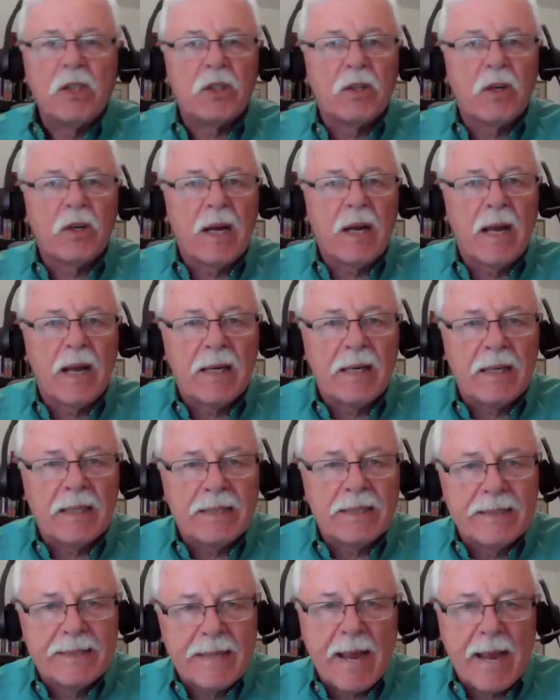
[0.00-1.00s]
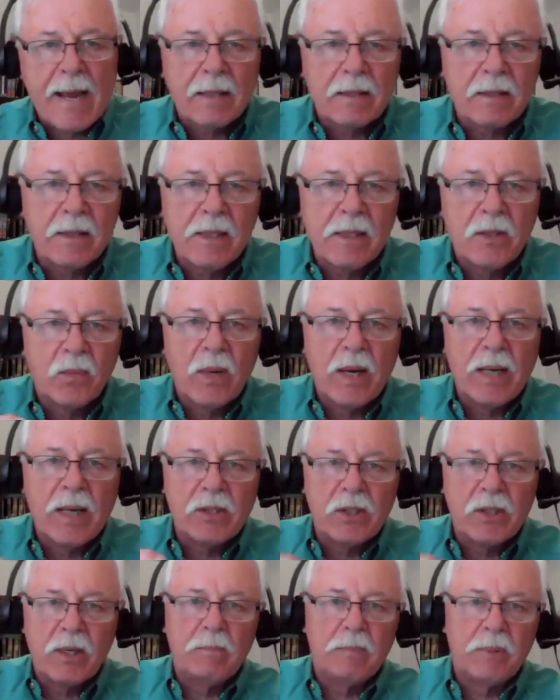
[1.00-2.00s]
sure I had exactly the
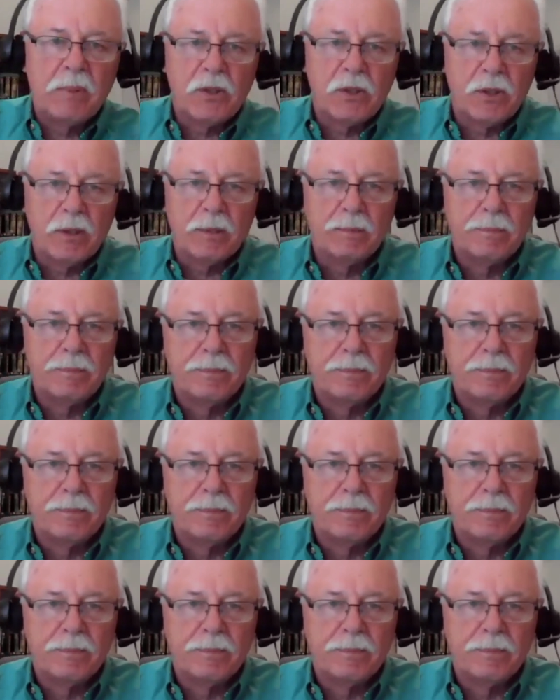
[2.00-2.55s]
right temperature.